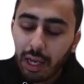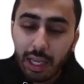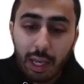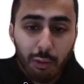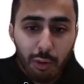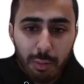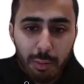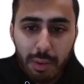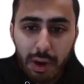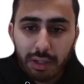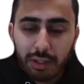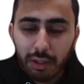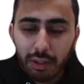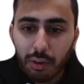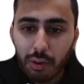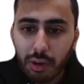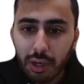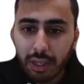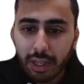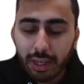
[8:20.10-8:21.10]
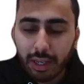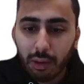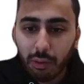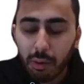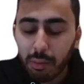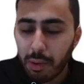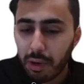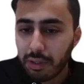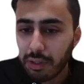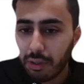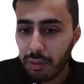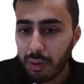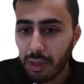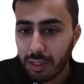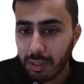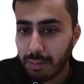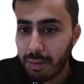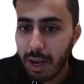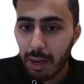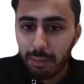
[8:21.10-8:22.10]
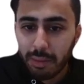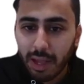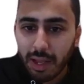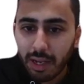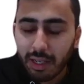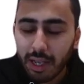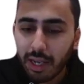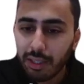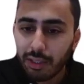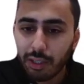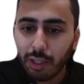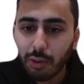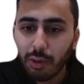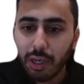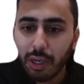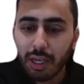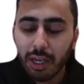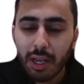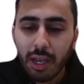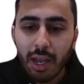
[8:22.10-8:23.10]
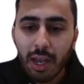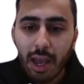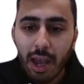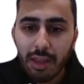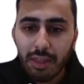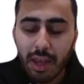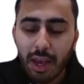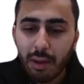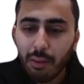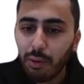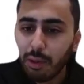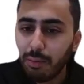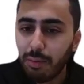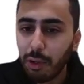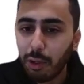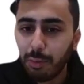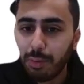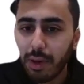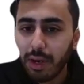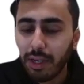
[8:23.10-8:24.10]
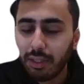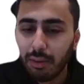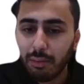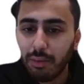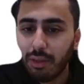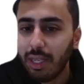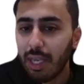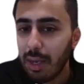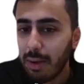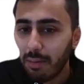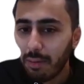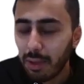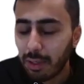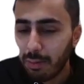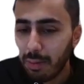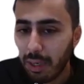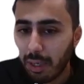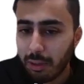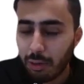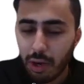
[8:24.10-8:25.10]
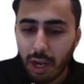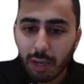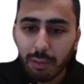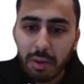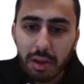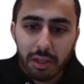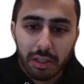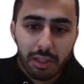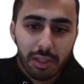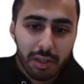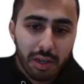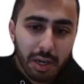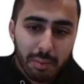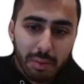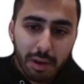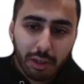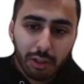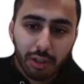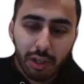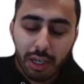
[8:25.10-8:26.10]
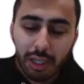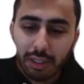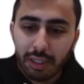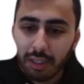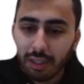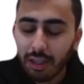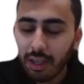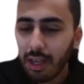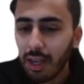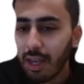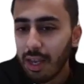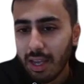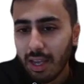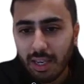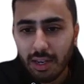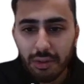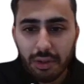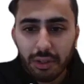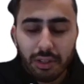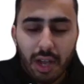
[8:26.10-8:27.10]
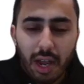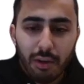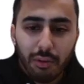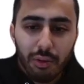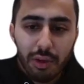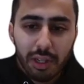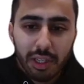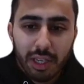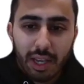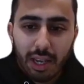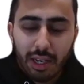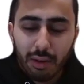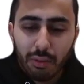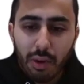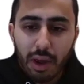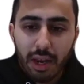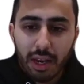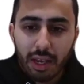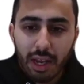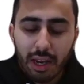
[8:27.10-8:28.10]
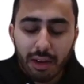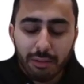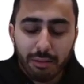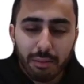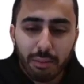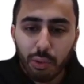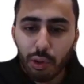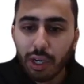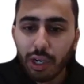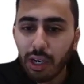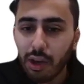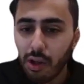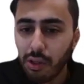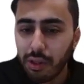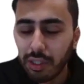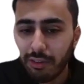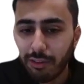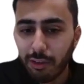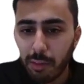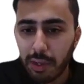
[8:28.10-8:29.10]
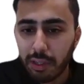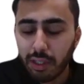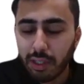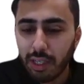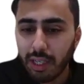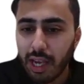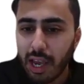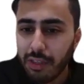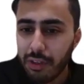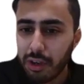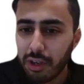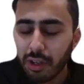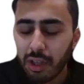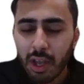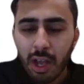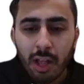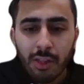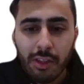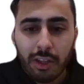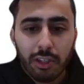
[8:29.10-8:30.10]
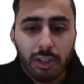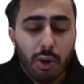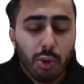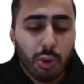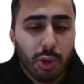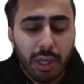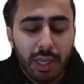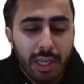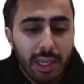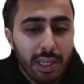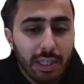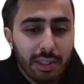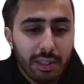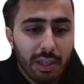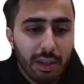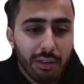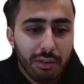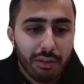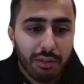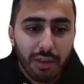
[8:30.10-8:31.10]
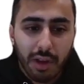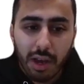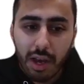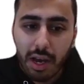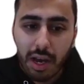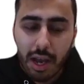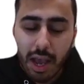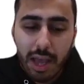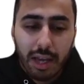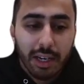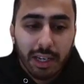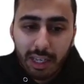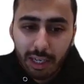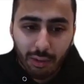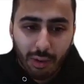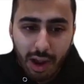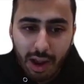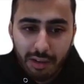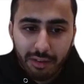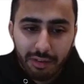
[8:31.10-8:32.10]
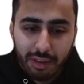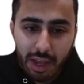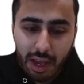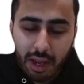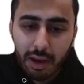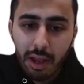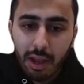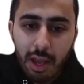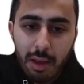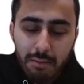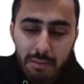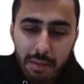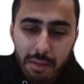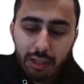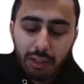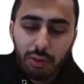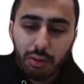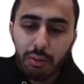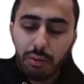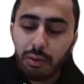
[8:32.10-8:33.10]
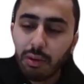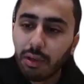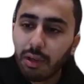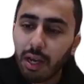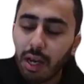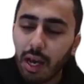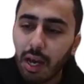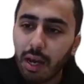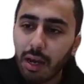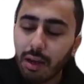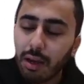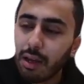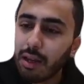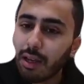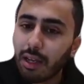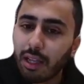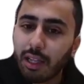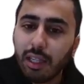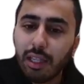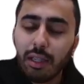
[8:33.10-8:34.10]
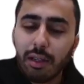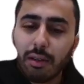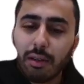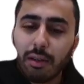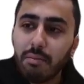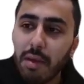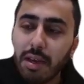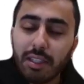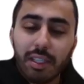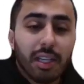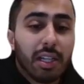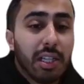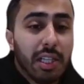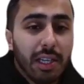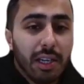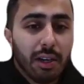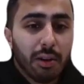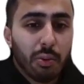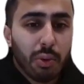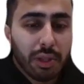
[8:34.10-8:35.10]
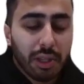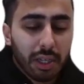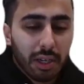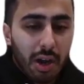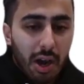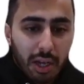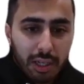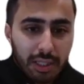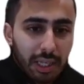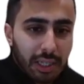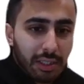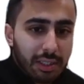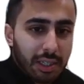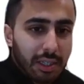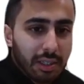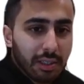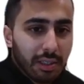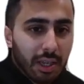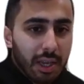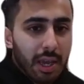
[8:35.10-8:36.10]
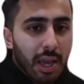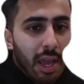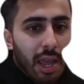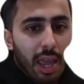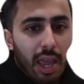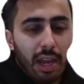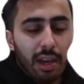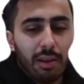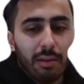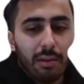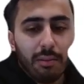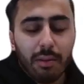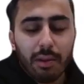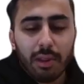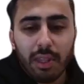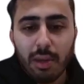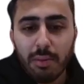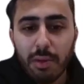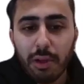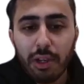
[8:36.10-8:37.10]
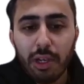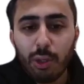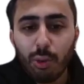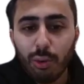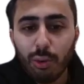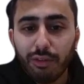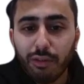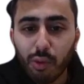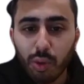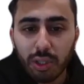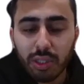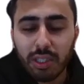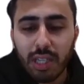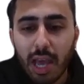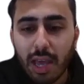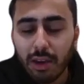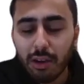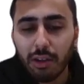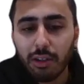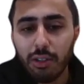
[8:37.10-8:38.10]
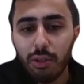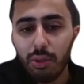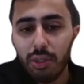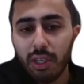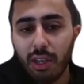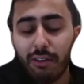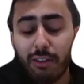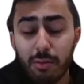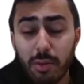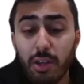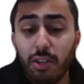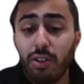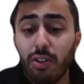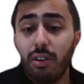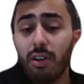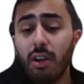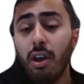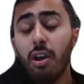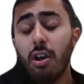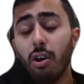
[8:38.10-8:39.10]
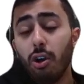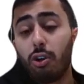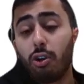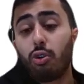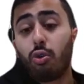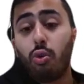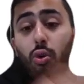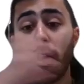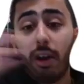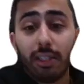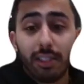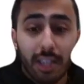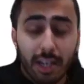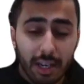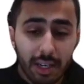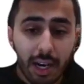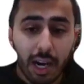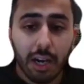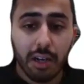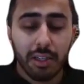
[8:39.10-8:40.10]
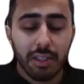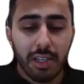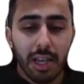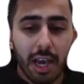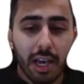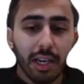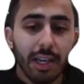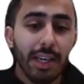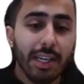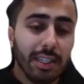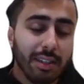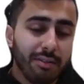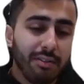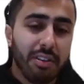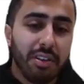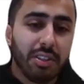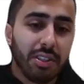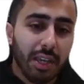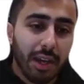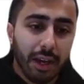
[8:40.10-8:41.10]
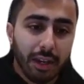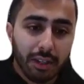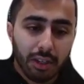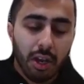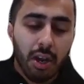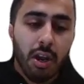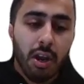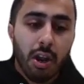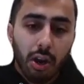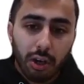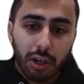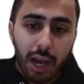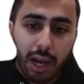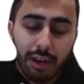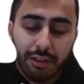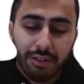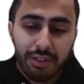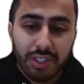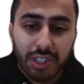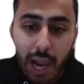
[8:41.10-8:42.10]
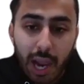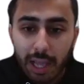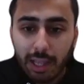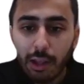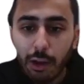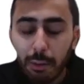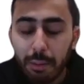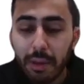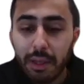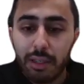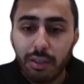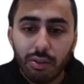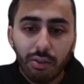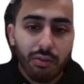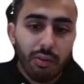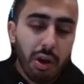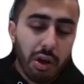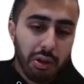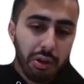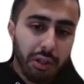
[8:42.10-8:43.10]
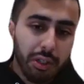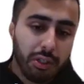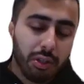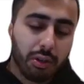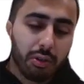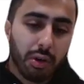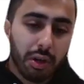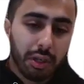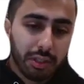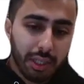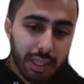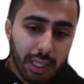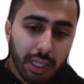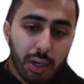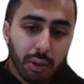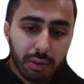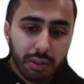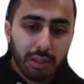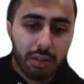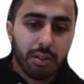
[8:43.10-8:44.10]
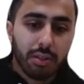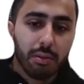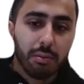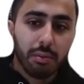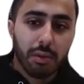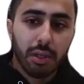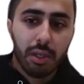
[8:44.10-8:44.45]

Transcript: repository, and that Git repository has a pipeline attached to it, and that was built by some team that's being tracked by engineering metrics. And there's not really any way to kind of bring all this information together. There's no cohesive entity graph that makes it clear what the context is and the ability to enforce standards using information across that entire stack. Each of these things are kind of siloed pieces of knowledge across the ecosystem.